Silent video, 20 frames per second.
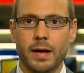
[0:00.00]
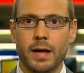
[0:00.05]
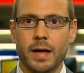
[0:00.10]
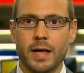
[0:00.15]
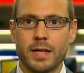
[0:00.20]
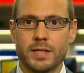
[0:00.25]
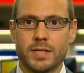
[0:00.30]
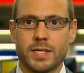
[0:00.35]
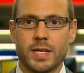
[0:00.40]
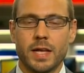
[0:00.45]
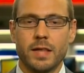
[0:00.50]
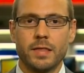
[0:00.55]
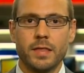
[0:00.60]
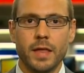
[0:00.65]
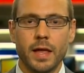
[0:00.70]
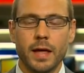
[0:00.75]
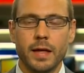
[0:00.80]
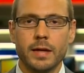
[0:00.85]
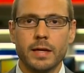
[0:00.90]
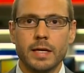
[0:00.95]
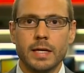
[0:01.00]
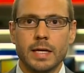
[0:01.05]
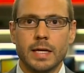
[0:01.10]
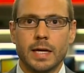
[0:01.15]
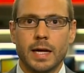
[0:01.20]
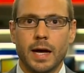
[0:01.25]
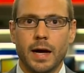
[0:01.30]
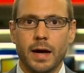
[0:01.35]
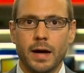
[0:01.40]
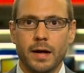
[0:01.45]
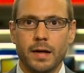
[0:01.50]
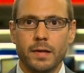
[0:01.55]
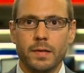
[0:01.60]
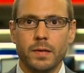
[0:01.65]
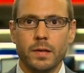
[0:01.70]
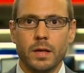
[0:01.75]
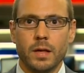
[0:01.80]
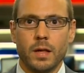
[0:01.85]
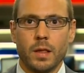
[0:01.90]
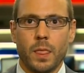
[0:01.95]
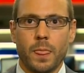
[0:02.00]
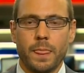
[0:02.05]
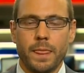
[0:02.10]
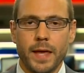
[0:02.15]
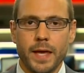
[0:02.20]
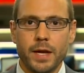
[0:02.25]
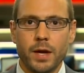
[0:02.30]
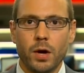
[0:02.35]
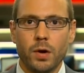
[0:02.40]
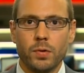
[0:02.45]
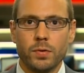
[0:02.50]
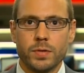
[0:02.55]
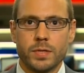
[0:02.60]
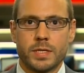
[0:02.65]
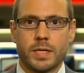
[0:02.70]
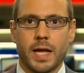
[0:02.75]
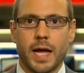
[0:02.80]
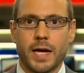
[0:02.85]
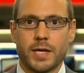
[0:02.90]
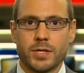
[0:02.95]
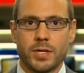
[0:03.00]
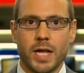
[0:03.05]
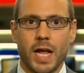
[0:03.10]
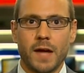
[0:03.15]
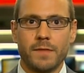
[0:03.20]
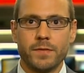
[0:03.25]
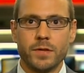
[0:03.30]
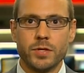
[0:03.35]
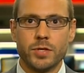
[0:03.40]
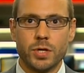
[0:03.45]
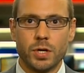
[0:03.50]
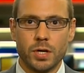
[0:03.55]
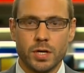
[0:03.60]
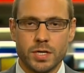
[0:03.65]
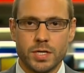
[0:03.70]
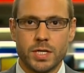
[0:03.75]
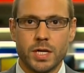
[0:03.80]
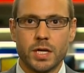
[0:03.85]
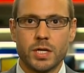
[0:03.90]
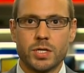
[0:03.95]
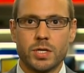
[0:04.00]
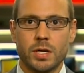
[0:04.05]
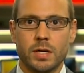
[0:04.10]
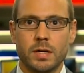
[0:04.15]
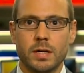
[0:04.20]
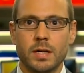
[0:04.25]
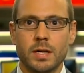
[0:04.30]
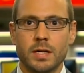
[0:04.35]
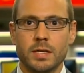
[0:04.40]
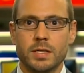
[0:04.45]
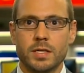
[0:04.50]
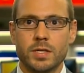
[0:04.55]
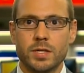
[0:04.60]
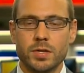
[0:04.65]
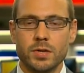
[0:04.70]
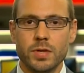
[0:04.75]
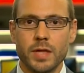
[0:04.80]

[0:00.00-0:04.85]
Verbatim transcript: has said that uh, they don't actually have the jurisdiction to do